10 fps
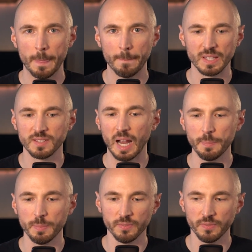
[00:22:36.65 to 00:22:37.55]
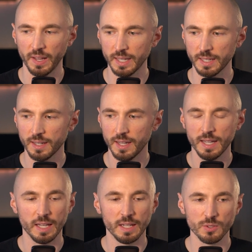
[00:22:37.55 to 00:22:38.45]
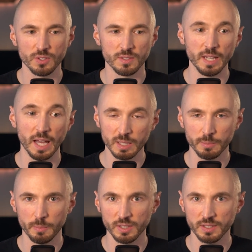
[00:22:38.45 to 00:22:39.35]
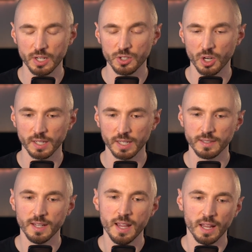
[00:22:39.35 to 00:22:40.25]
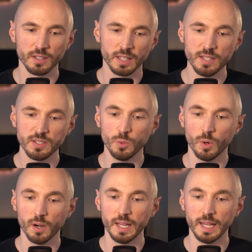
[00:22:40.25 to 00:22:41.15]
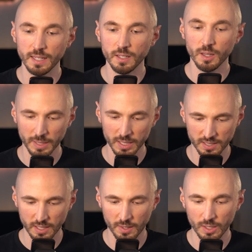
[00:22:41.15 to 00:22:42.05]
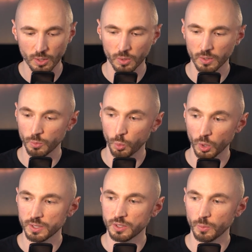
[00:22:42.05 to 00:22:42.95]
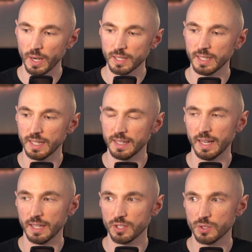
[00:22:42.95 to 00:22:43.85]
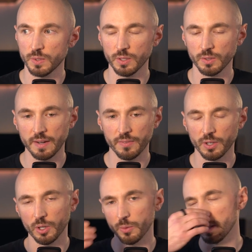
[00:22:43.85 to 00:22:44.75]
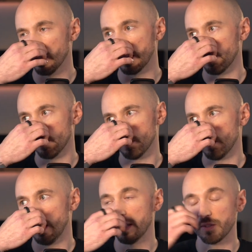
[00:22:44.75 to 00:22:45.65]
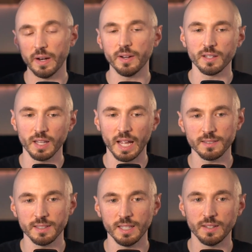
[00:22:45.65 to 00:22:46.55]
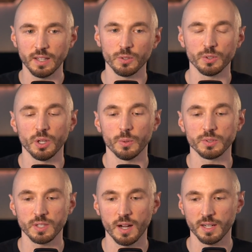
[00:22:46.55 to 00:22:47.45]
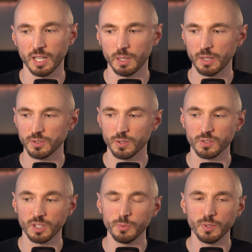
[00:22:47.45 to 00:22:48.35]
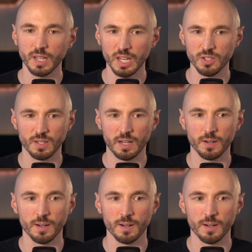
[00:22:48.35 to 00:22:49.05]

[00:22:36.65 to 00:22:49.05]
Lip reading: It's hyper vague. It uses nothing but military jargon. Unless you are in the military or work directly in that industry, you'll never know what, it's very unlikely that you'll know what they're talking about. So there's a communication area.